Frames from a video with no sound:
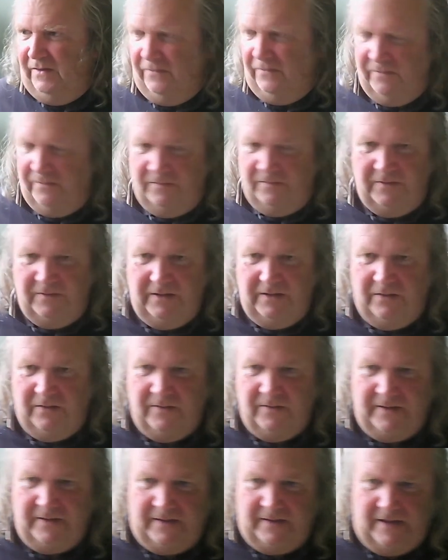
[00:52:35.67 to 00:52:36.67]
you know you
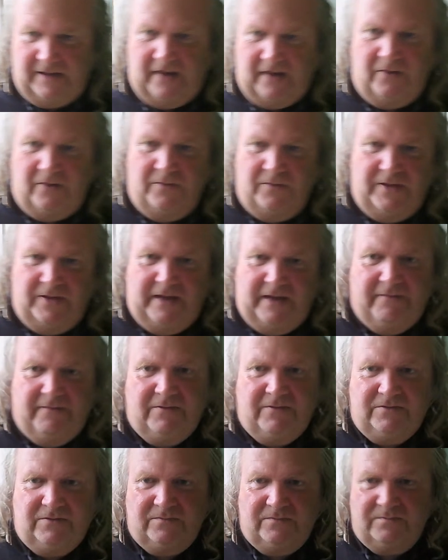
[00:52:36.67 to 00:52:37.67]
know get on
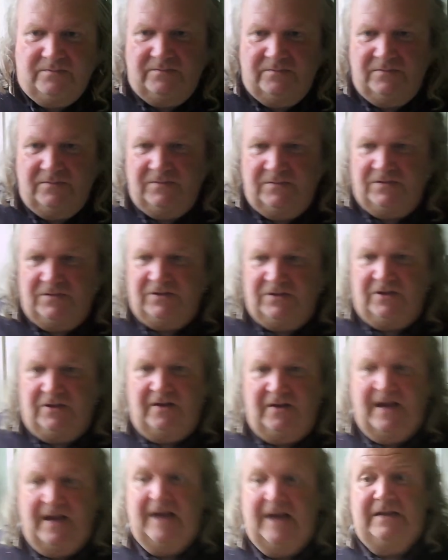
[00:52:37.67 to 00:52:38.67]
there and
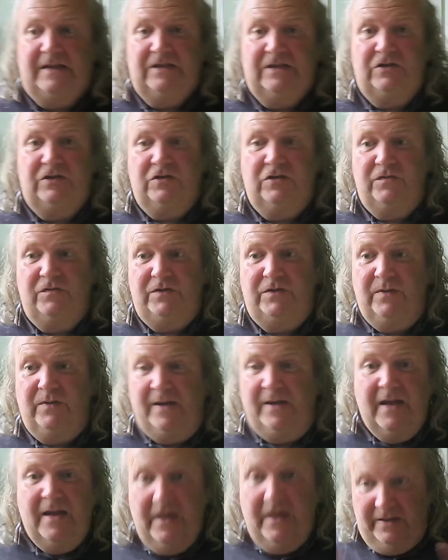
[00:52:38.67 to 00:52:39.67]
start adding stuff
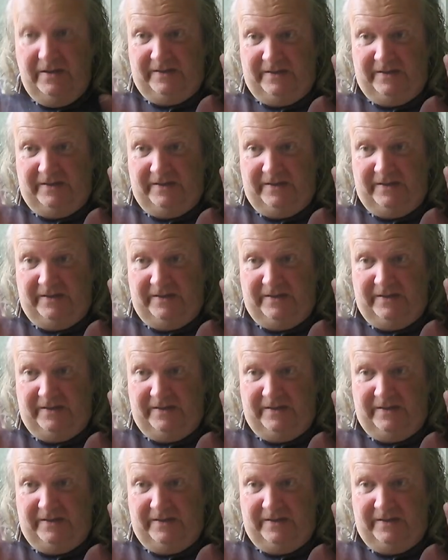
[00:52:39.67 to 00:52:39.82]
to it.